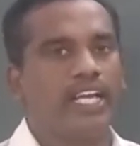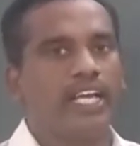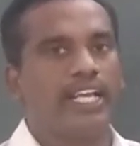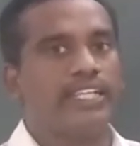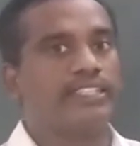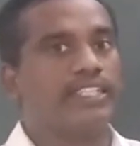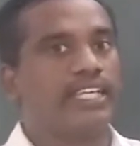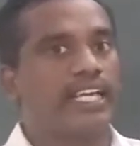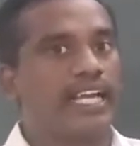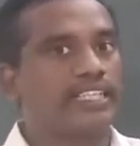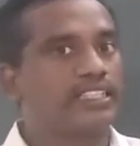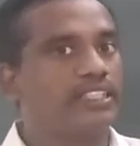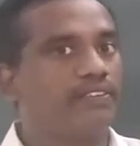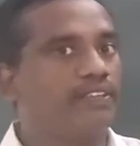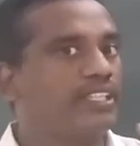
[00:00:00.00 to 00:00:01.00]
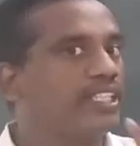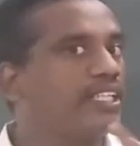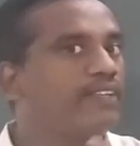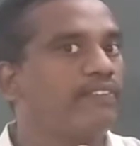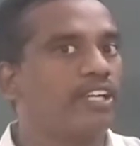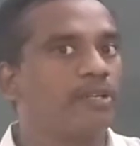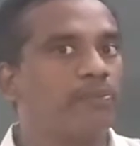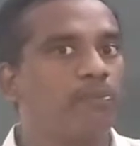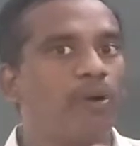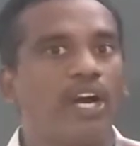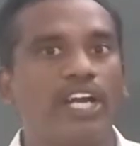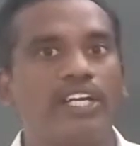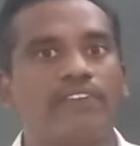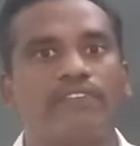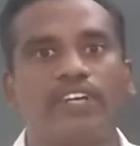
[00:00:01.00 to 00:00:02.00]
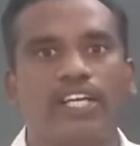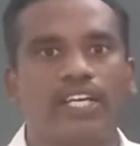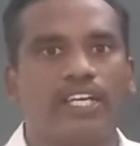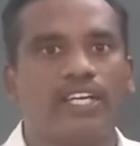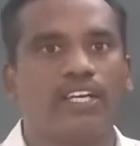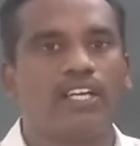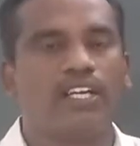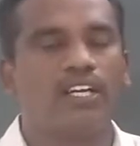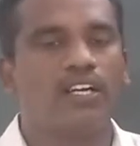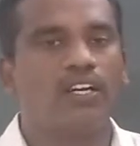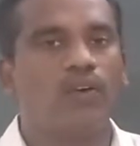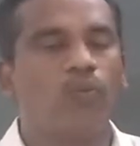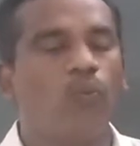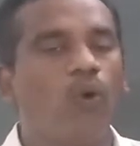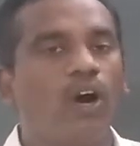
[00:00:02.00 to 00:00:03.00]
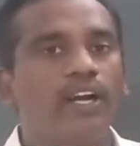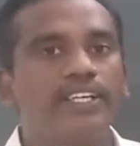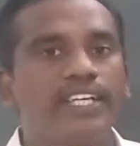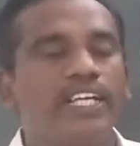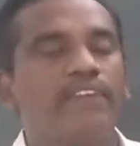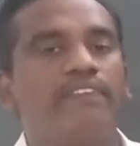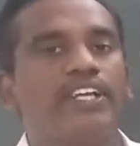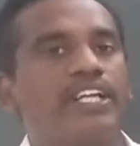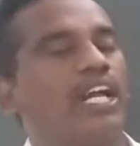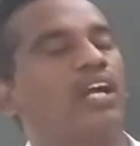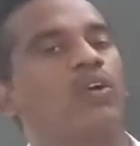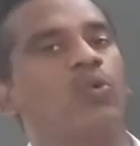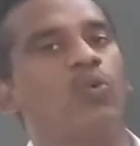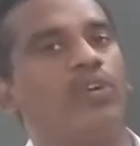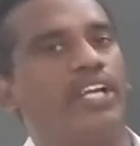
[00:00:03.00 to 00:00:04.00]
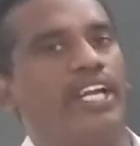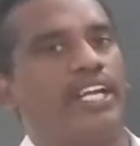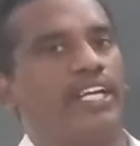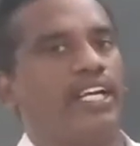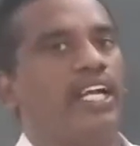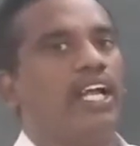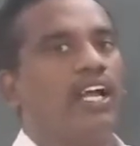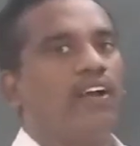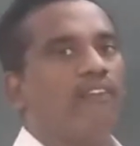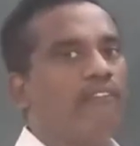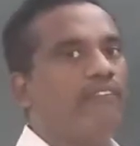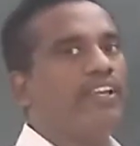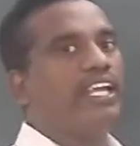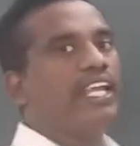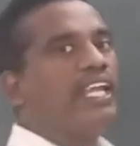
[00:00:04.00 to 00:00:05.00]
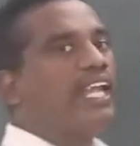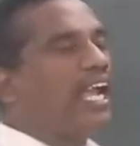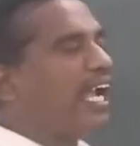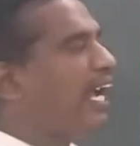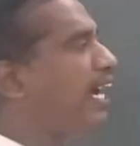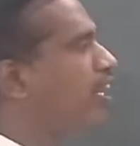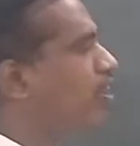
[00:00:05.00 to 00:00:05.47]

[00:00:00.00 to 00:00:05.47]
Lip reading: In the activity 1.1, what did we concluded? We had